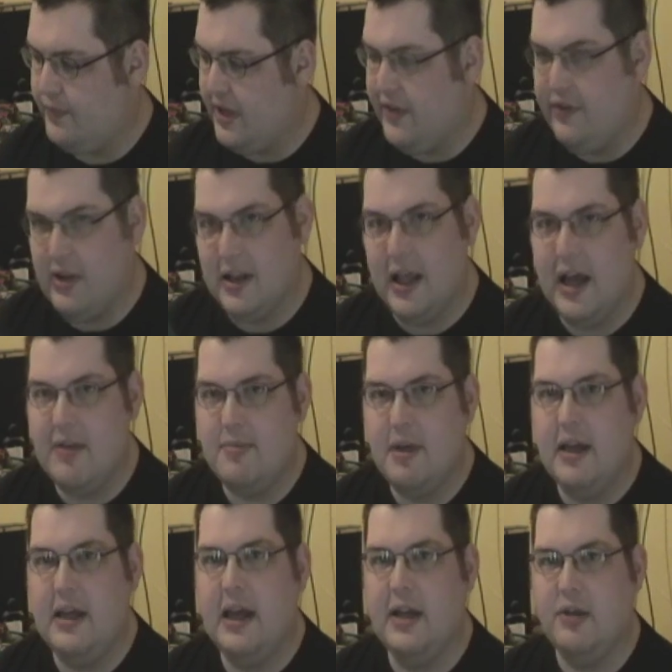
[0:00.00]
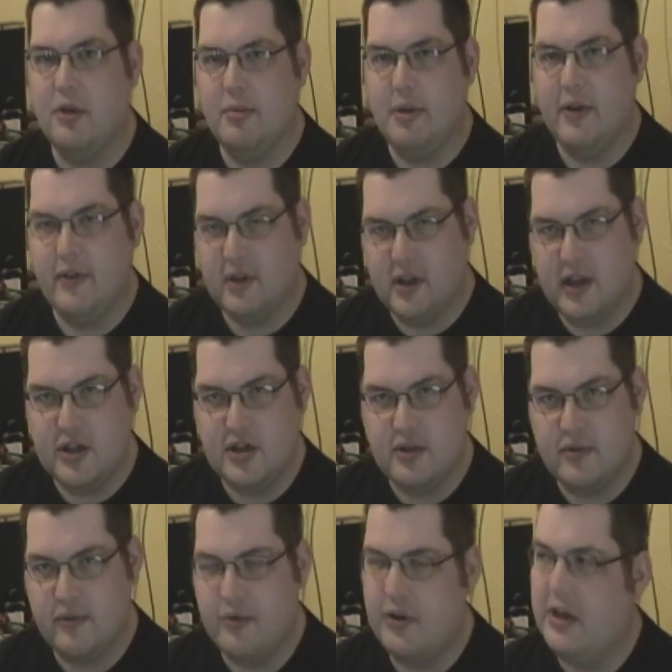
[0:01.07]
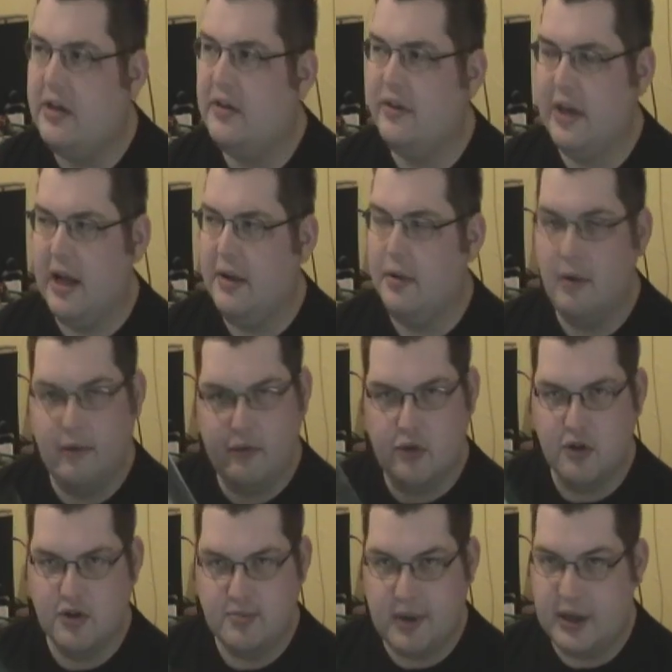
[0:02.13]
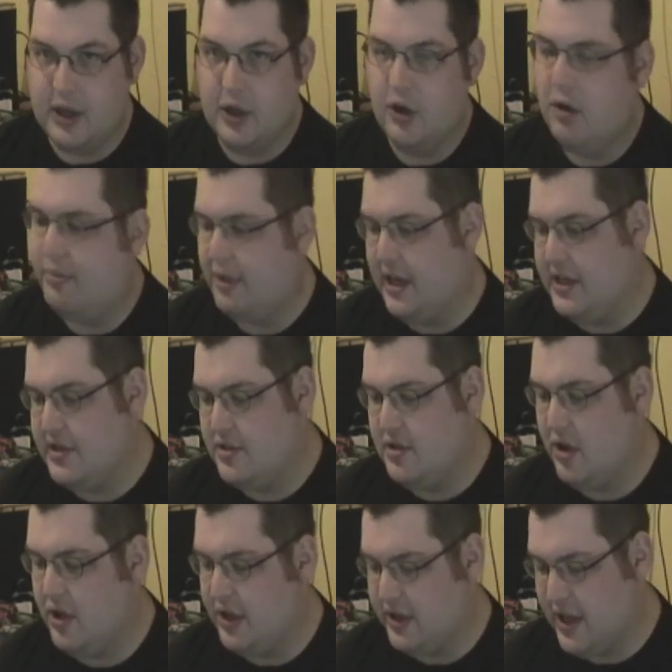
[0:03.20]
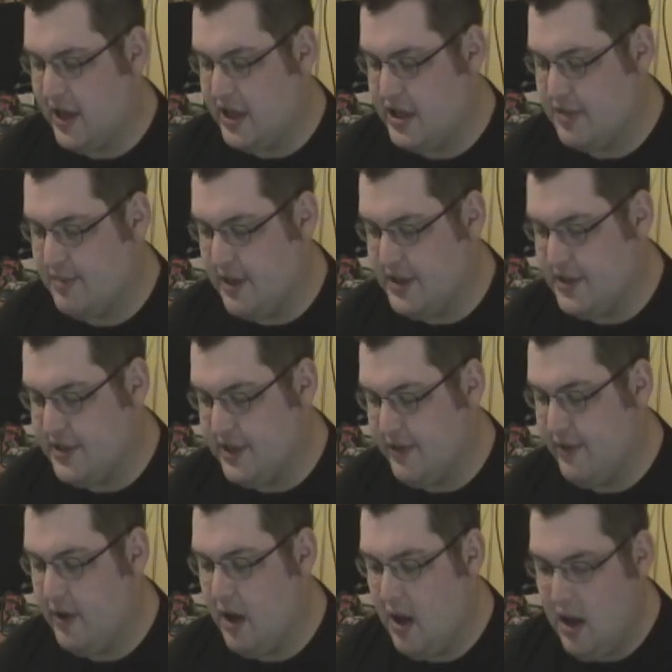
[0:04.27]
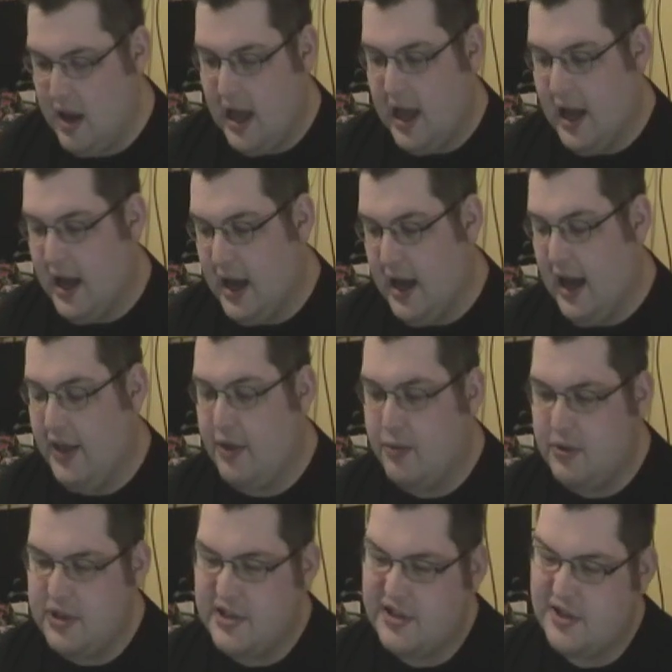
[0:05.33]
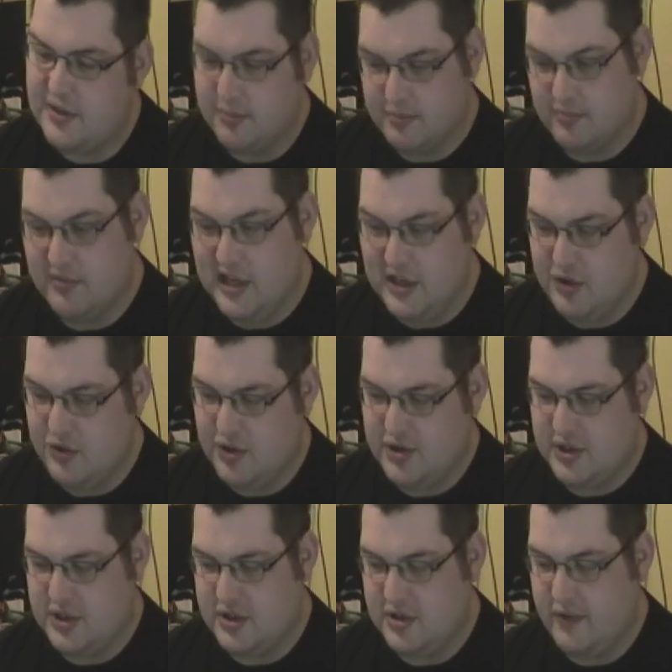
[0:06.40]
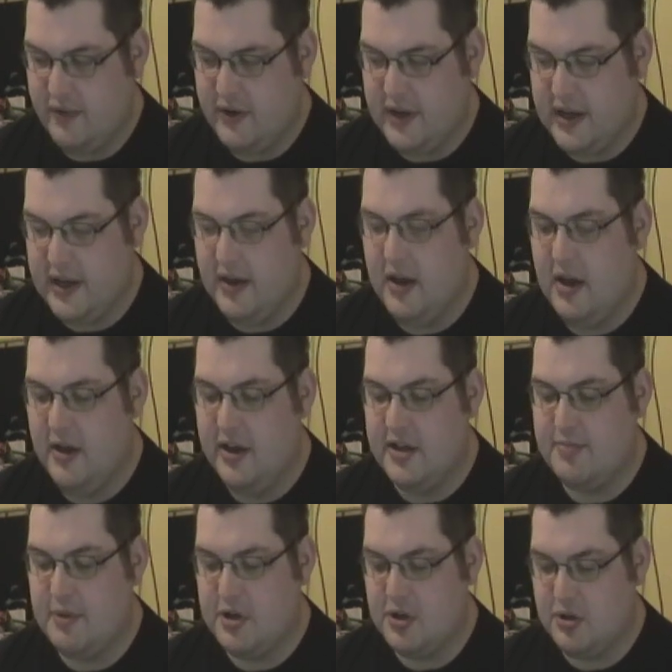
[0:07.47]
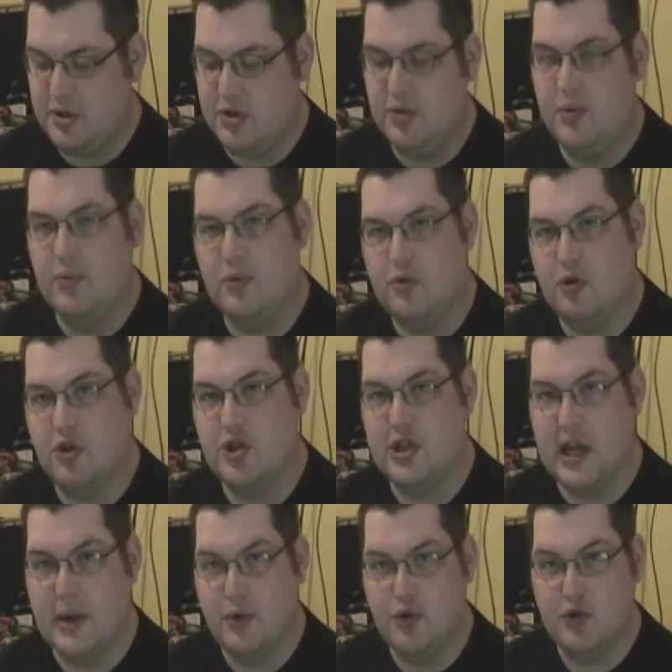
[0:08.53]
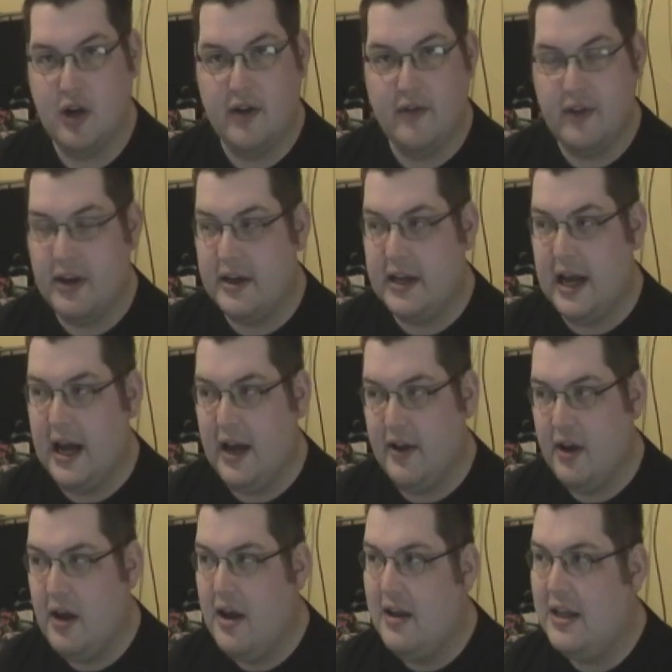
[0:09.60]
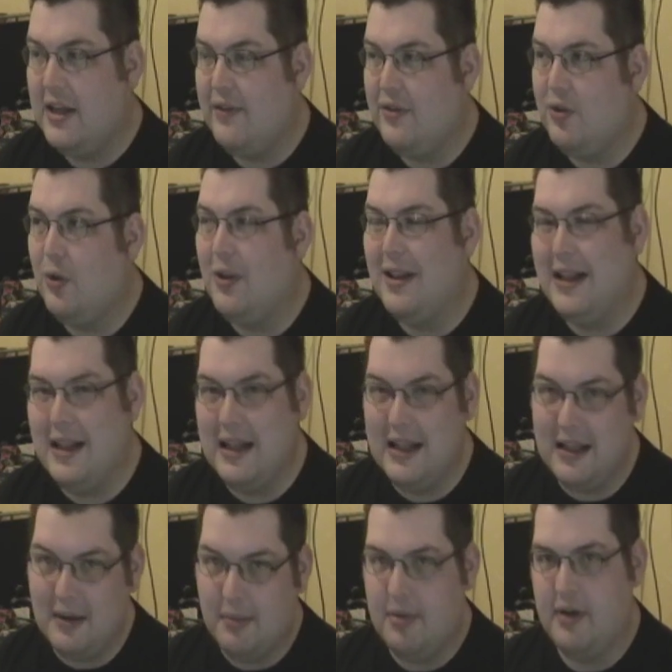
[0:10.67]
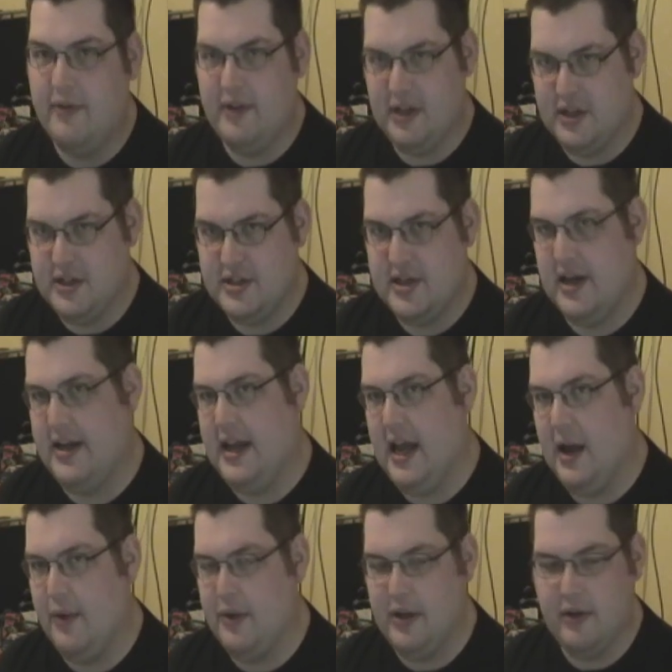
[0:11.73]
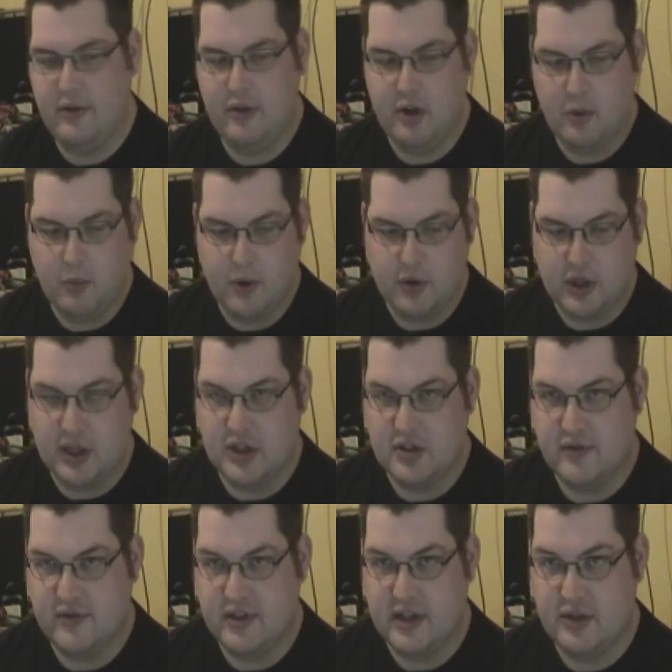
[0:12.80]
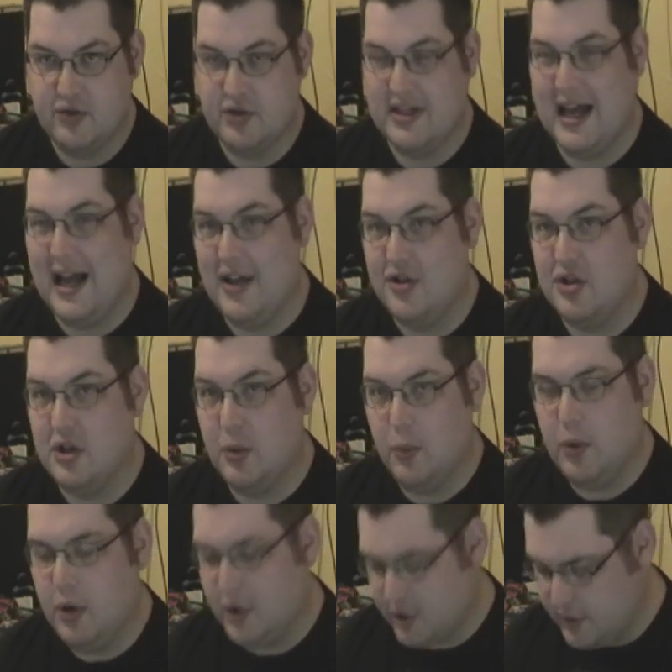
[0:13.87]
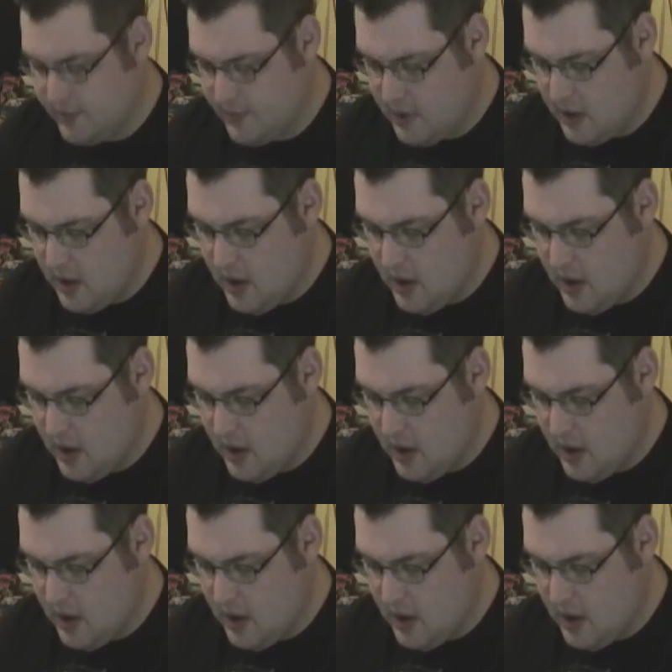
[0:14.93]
If you like me and you're a bit of a collection freak, then of course pick it up. It's not that expensive, and there is some interesting stuff in here, especially to do with cross-town traffic and giving you a little bit of an insight on how the internal workings of SLA Industries actually work.